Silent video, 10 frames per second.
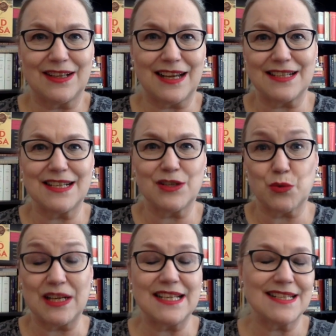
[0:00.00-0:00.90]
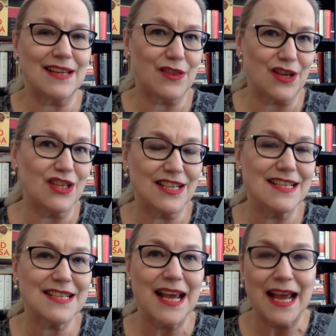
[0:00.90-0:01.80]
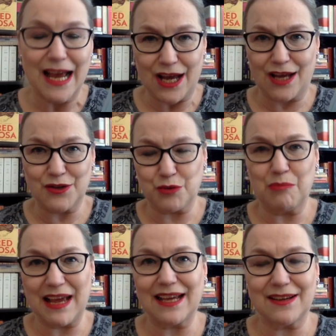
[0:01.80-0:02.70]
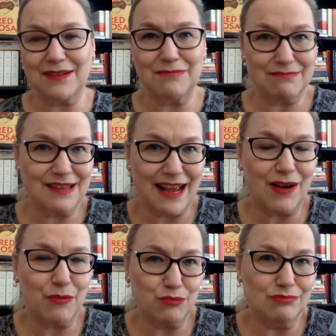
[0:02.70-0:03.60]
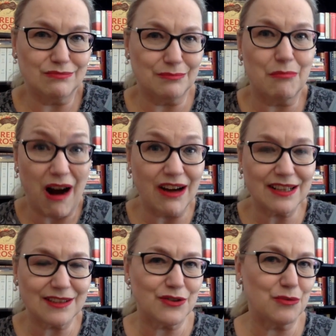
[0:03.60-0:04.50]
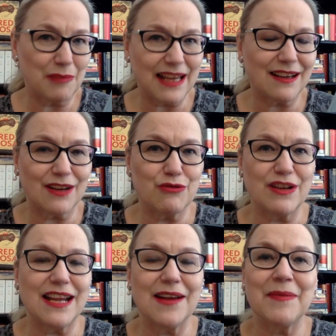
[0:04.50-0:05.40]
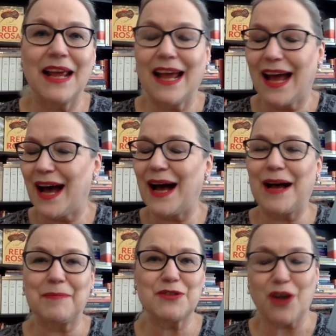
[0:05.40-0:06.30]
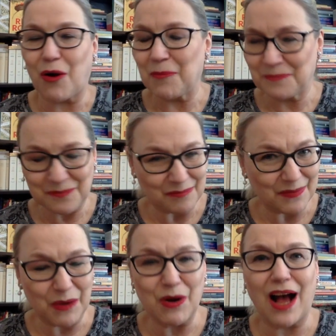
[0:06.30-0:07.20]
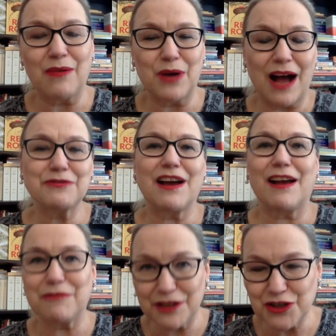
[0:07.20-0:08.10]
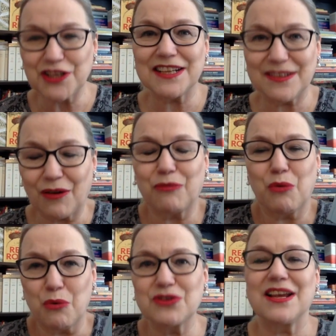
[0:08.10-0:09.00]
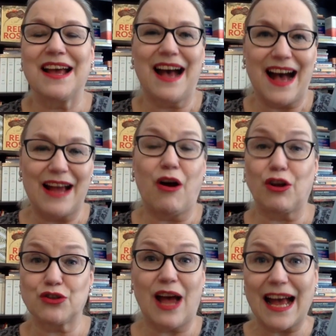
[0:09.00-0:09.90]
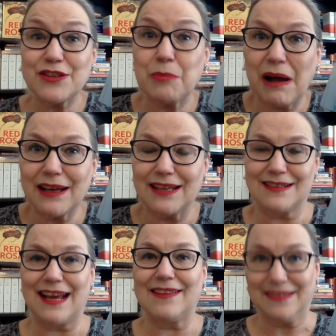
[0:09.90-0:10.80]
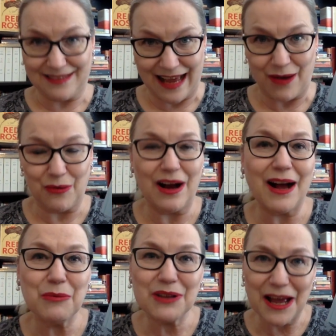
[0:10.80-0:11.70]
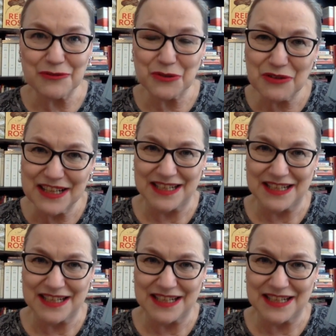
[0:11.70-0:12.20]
the 1920s and 30s to make their mark to make a career. So after I featured it, of course, I also had to buy it. And now I will have to read